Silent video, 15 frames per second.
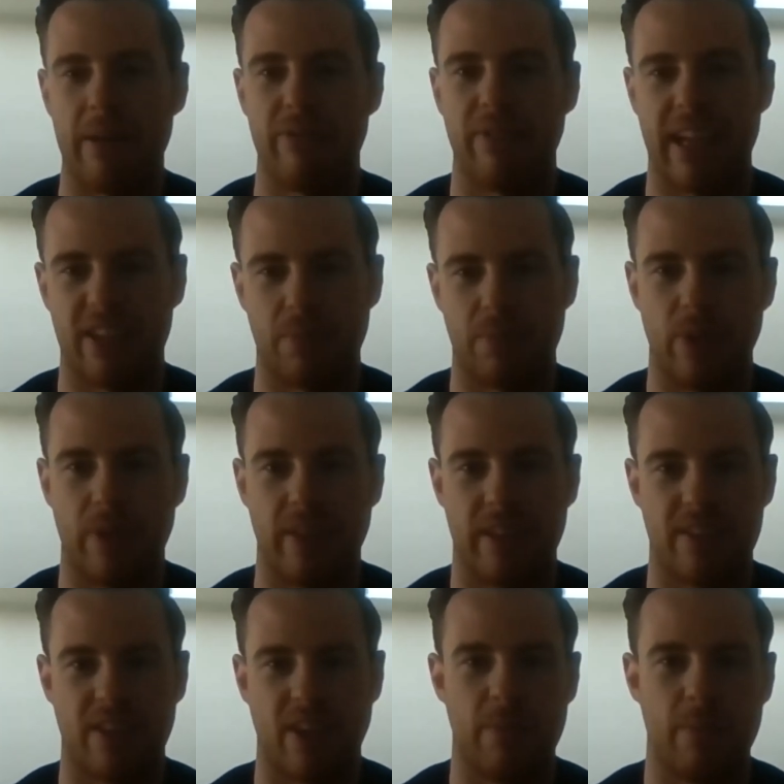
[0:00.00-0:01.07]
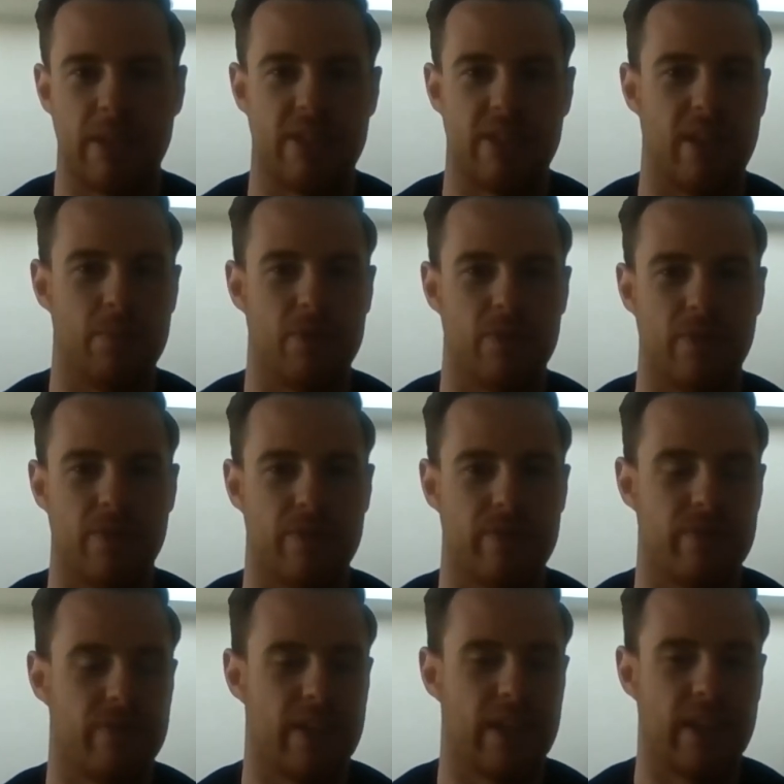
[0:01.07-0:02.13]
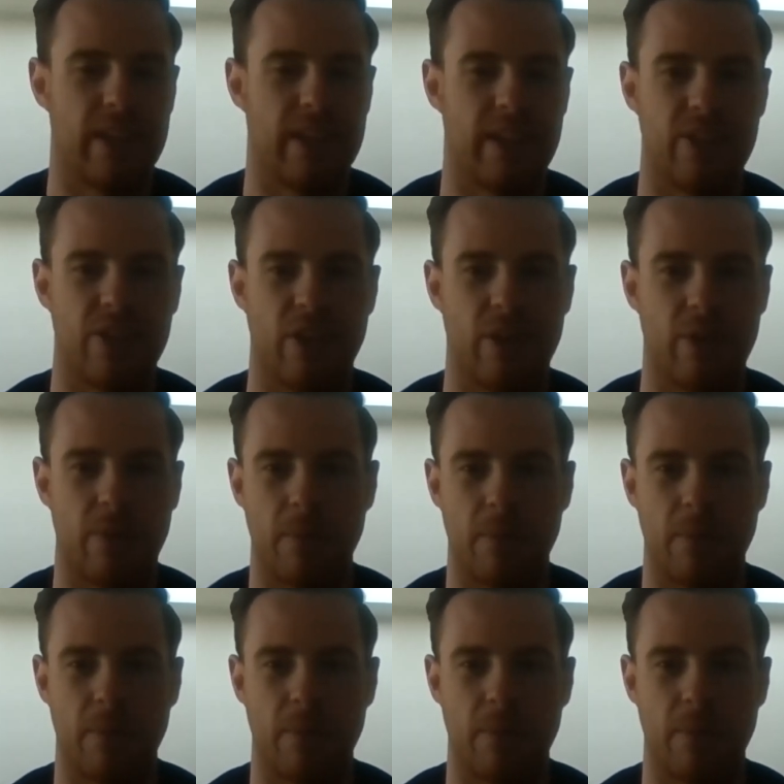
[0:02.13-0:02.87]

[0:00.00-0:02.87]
flexible in this time in terms of you know,